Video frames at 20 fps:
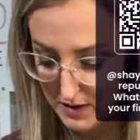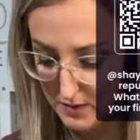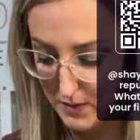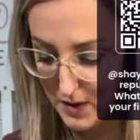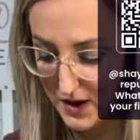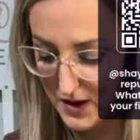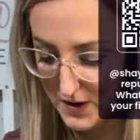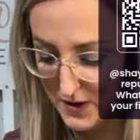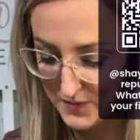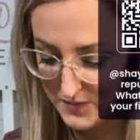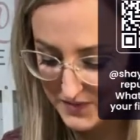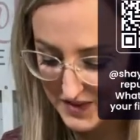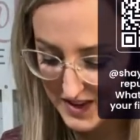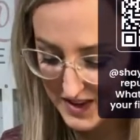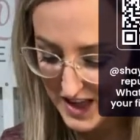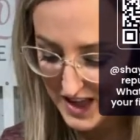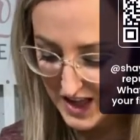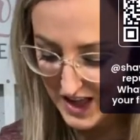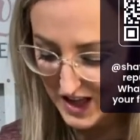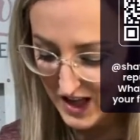but
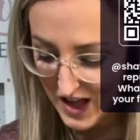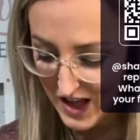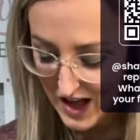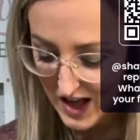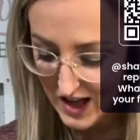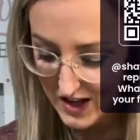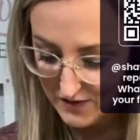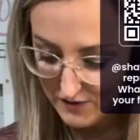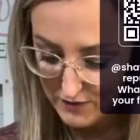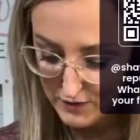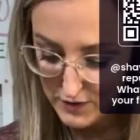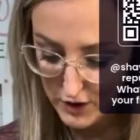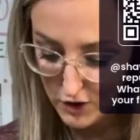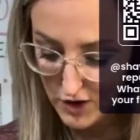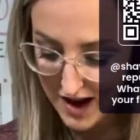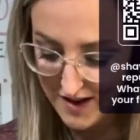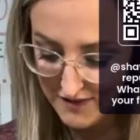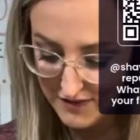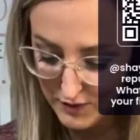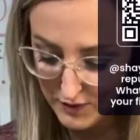to
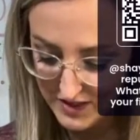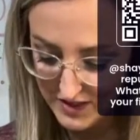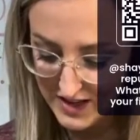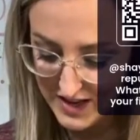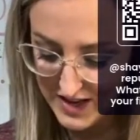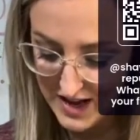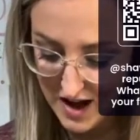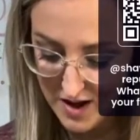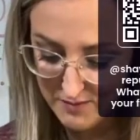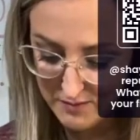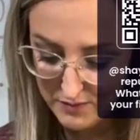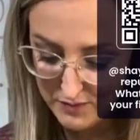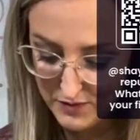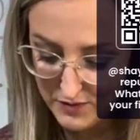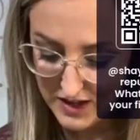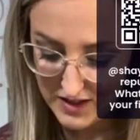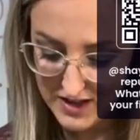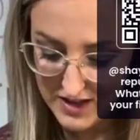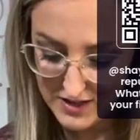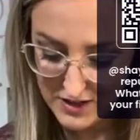craft with it, I'm
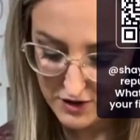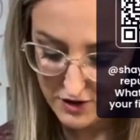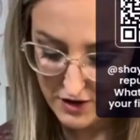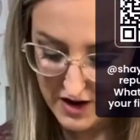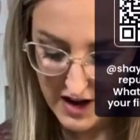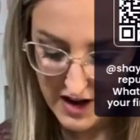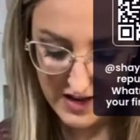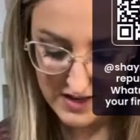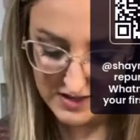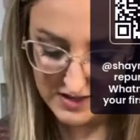like, that's great.